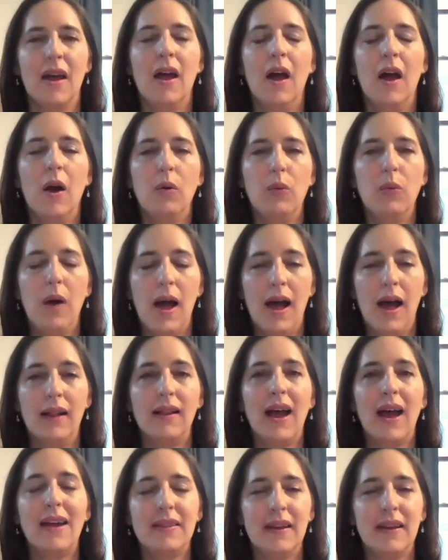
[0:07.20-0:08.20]
Well,
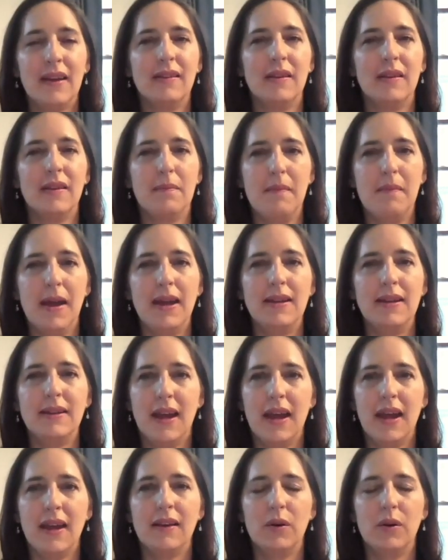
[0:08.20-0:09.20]
I think the main
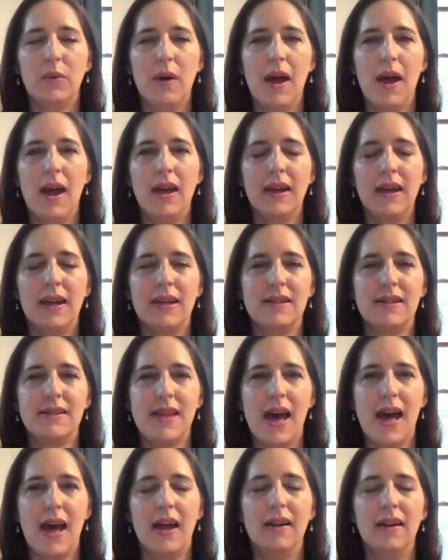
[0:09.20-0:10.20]
takeaway is
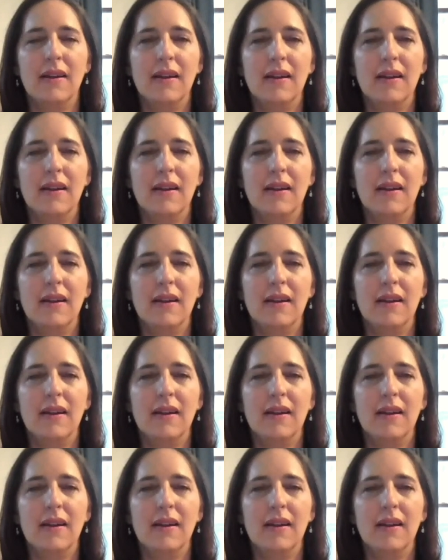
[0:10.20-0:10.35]
that